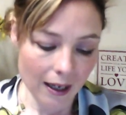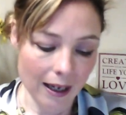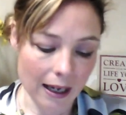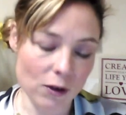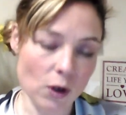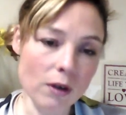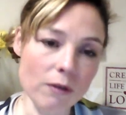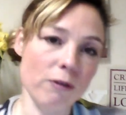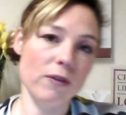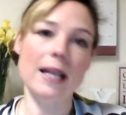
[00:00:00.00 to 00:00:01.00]
If you can
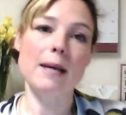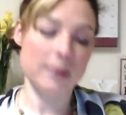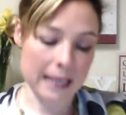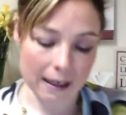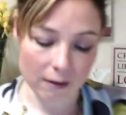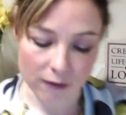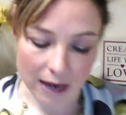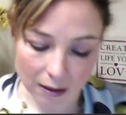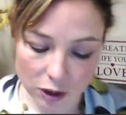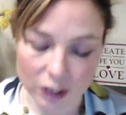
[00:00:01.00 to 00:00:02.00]
flip selling
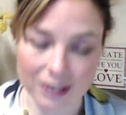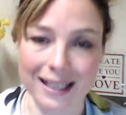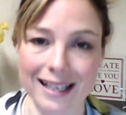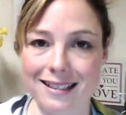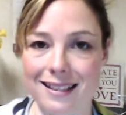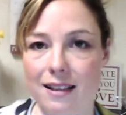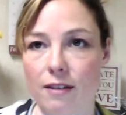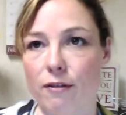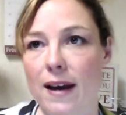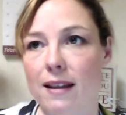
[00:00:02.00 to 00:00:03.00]
vouchers into the
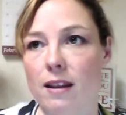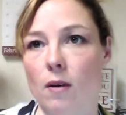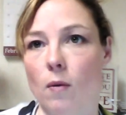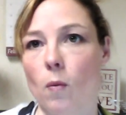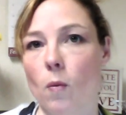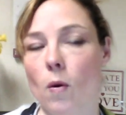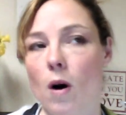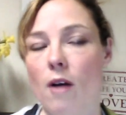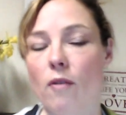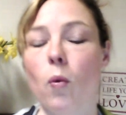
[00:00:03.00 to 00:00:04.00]
fact that
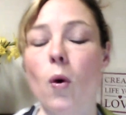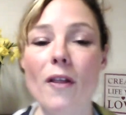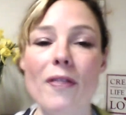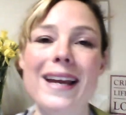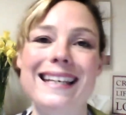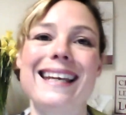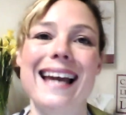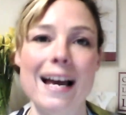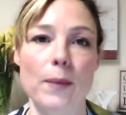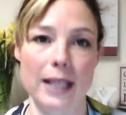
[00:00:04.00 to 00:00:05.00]
of what they
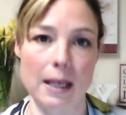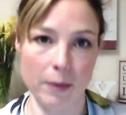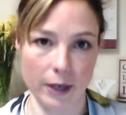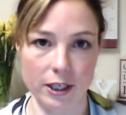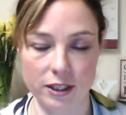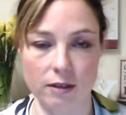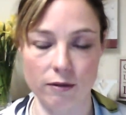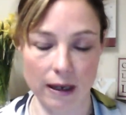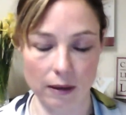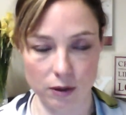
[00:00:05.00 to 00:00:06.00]
get when they purchase the
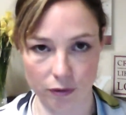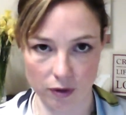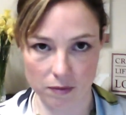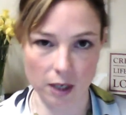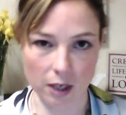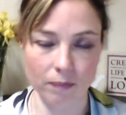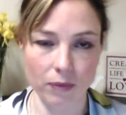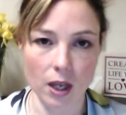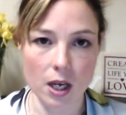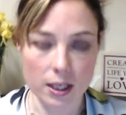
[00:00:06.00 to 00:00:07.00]
voucher from you.
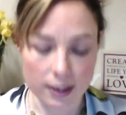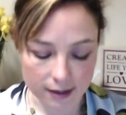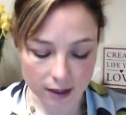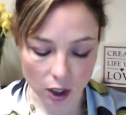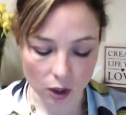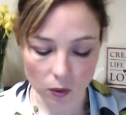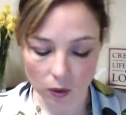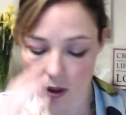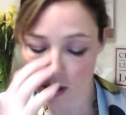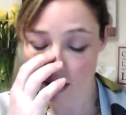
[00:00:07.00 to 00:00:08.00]
So
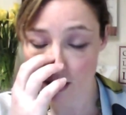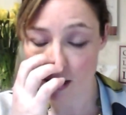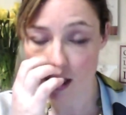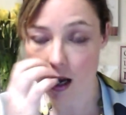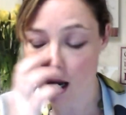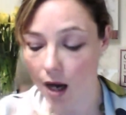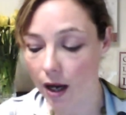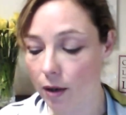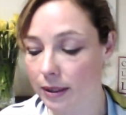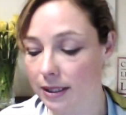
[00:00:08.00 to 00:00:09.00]

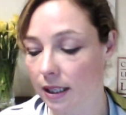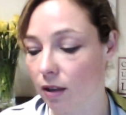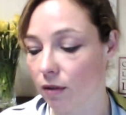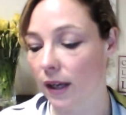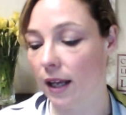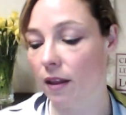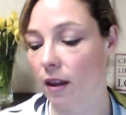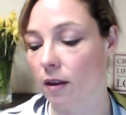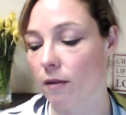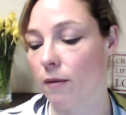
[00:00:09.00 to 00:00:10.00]
I always think of it
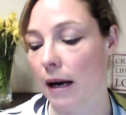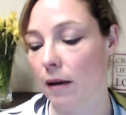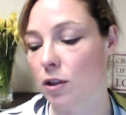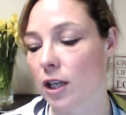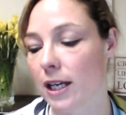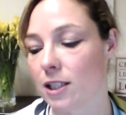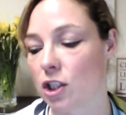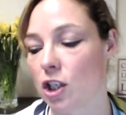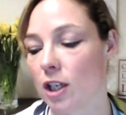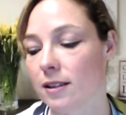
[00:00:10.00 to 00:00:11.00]
that the voucher is
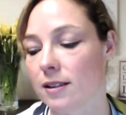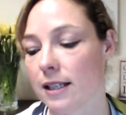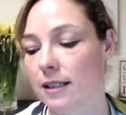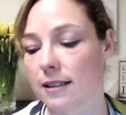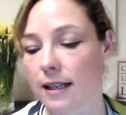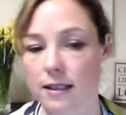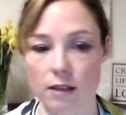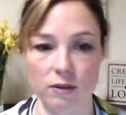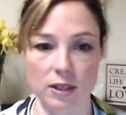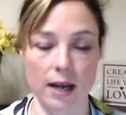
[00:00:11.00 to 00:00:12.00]
just the
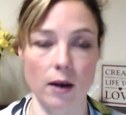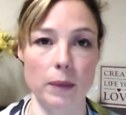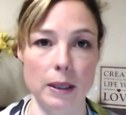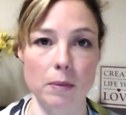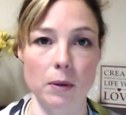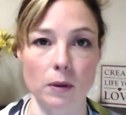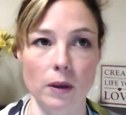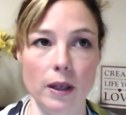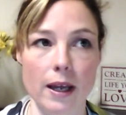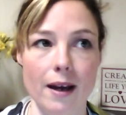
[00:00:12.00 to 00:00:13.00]
incentive to help people.
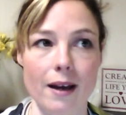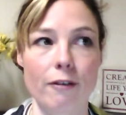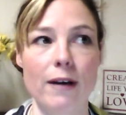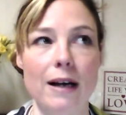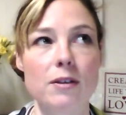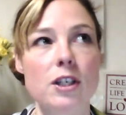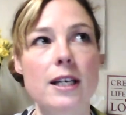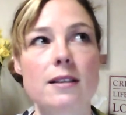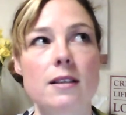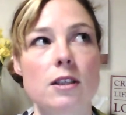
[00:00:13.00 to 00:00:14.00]
A voucher
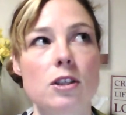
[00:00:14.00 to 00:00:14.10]
is the